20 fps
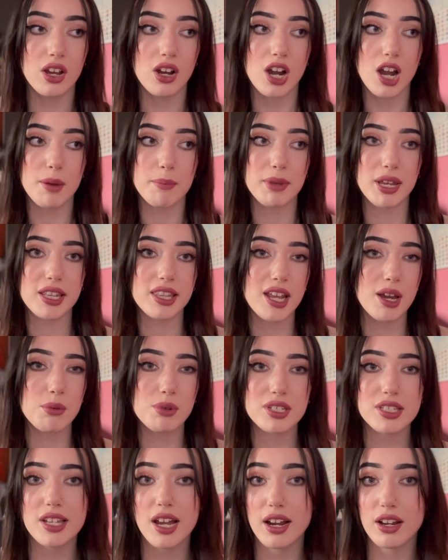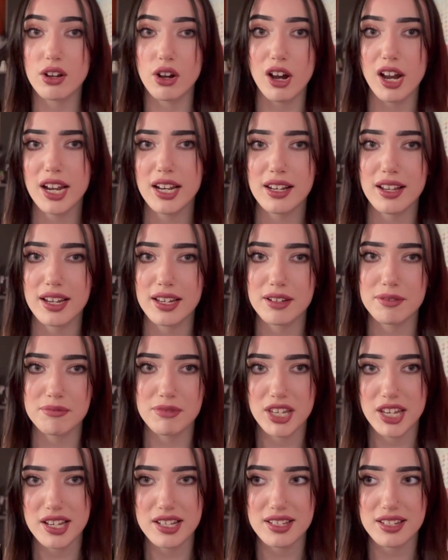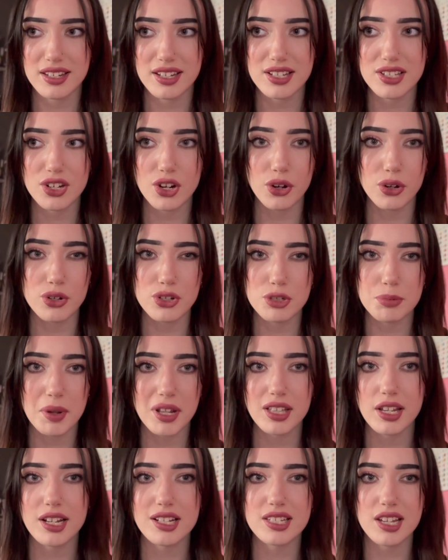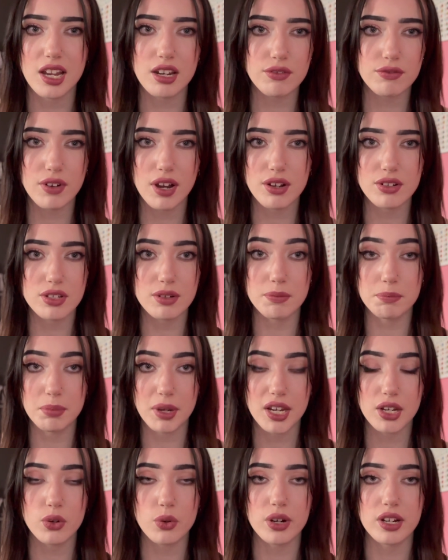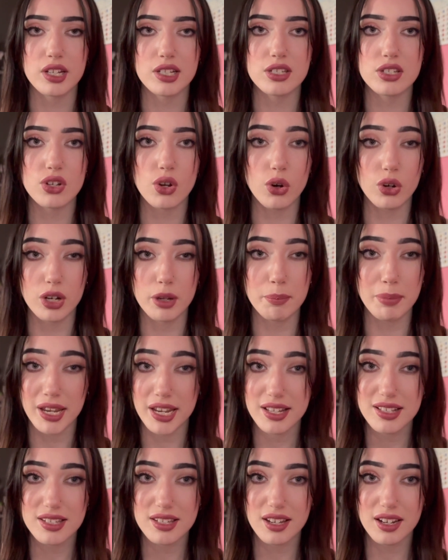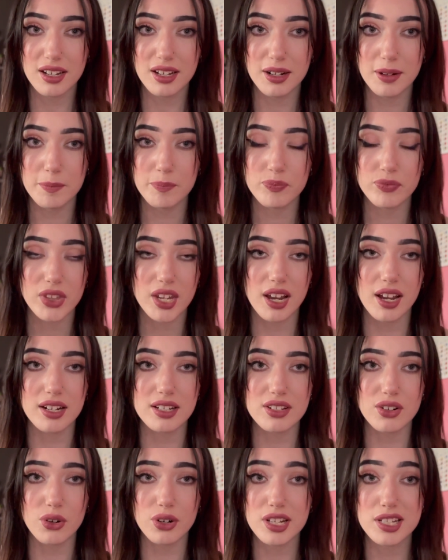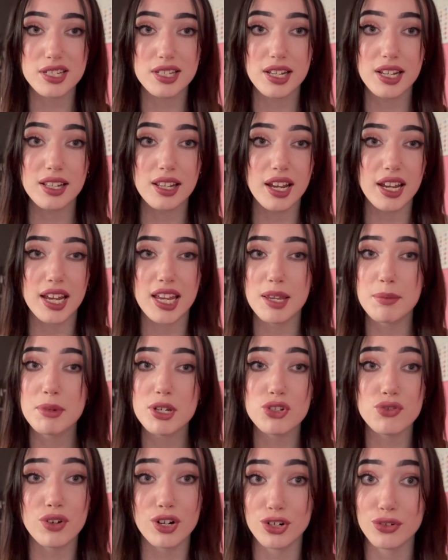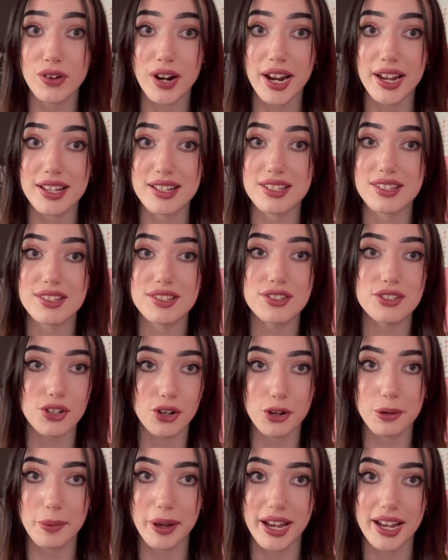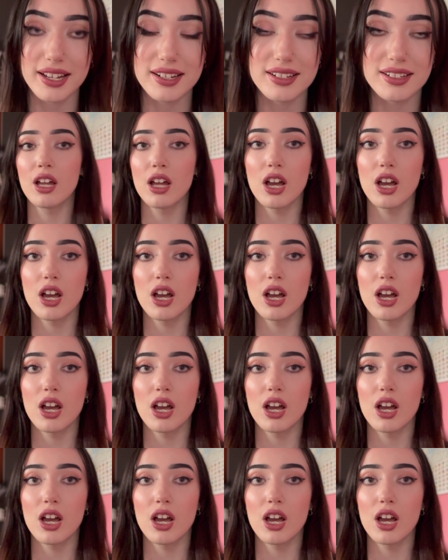I mean, there was that guy like years and years ago who spent like 10,000 Bitcoins on a pizza and honestly, like he must regret it so bad.